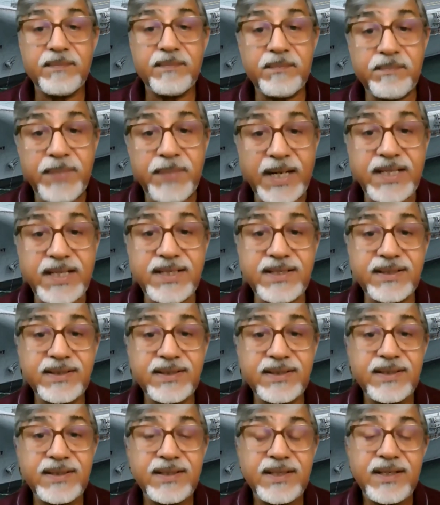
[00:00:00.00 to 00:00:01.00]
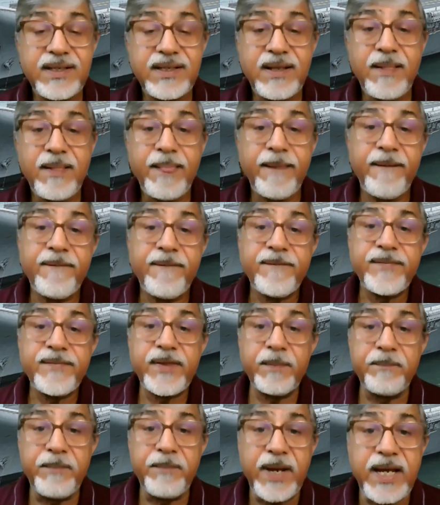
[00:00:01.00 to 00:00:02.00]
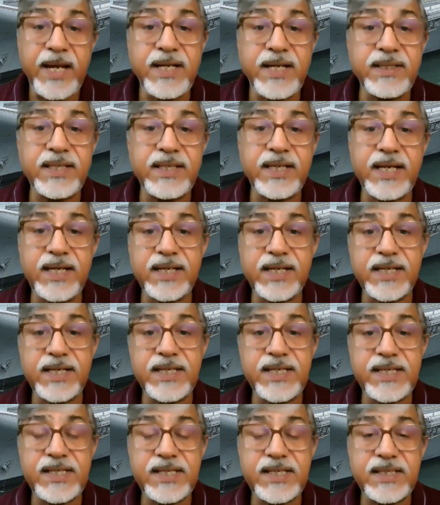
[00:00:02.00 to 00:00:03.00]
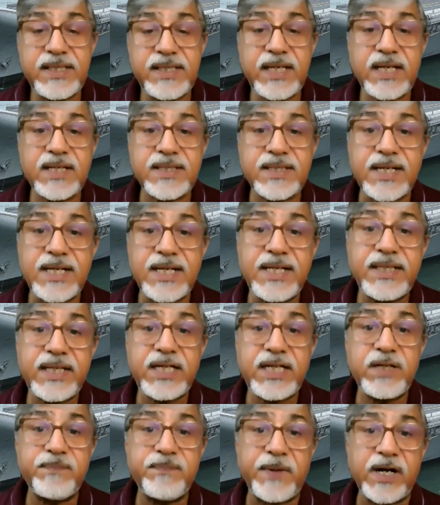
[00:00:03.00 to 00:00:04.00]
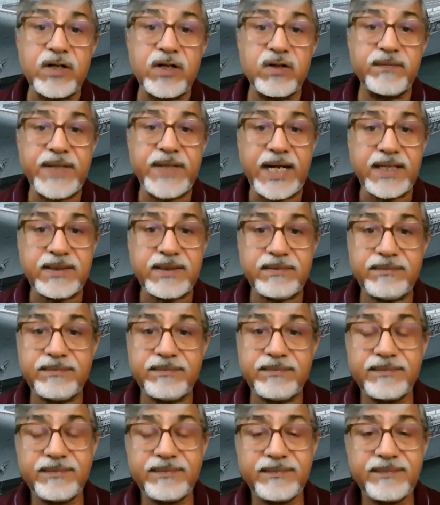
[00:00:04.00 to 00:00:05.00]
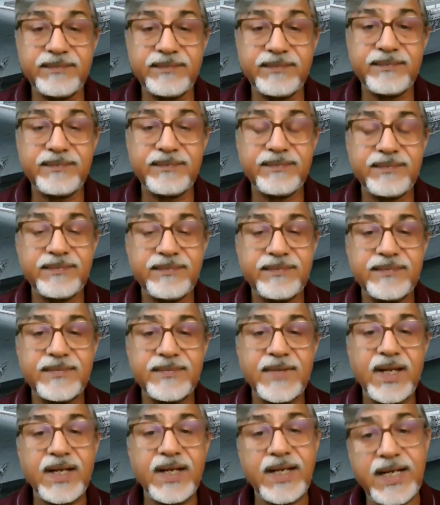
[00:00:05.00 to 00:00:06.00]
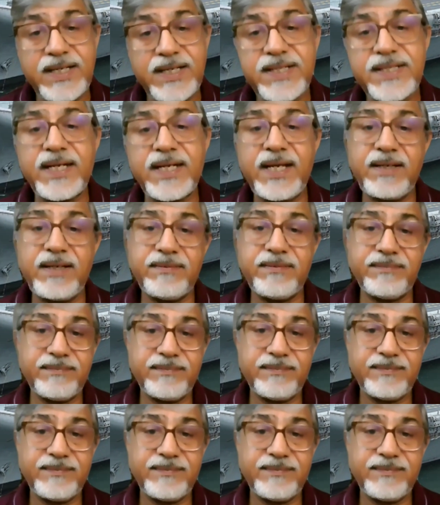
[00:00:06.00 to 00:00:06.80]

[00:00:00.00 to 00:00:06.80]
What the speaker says: But the main thing is the content part of that. Let's say